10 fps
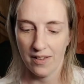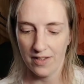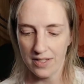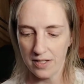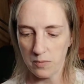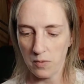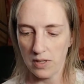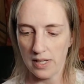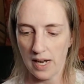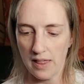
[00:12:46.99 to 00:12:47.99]
this is
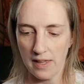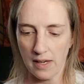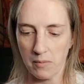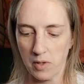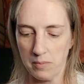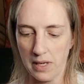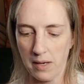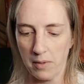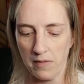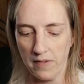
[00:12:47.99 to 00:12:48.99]
one that I think I'm going to be
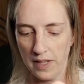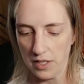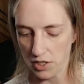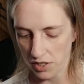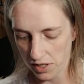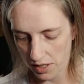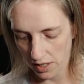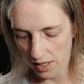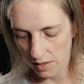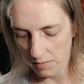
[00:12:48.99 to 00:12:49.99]
able to finish
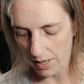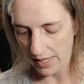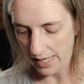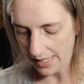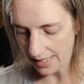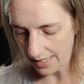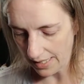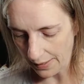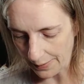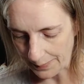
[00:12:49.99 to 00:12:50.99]
by the end of the
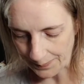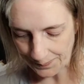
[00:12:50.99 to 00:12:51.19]
year.